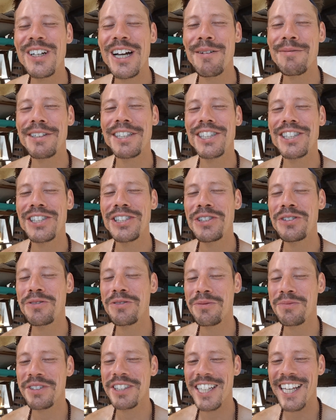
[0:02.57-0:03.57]
coming to you
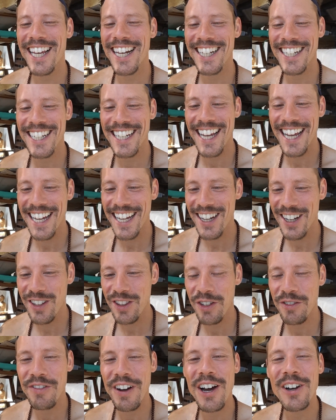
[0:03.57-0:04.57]
from San Diego,
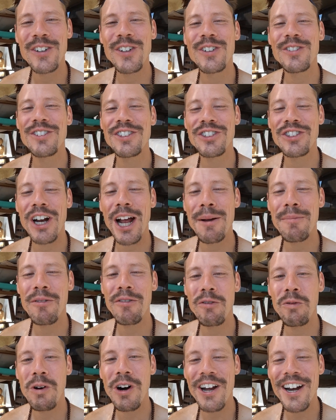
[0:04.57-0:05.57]
the founder of the Tribe
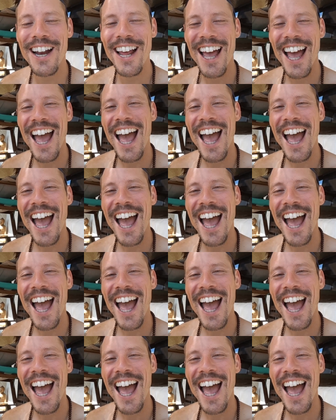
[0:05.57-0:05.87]
of One.